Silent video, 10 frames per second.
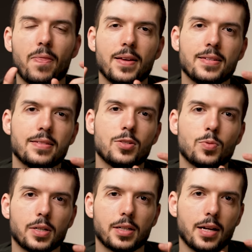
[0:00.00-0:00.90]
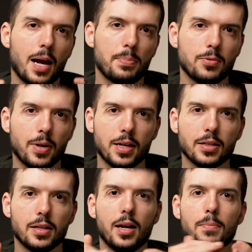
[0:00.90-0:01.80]
And this is where
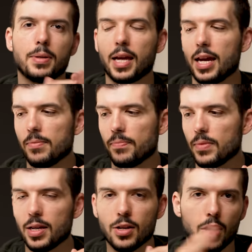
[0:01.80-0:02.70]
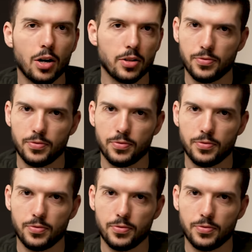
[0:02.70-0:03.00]
copywriting became an art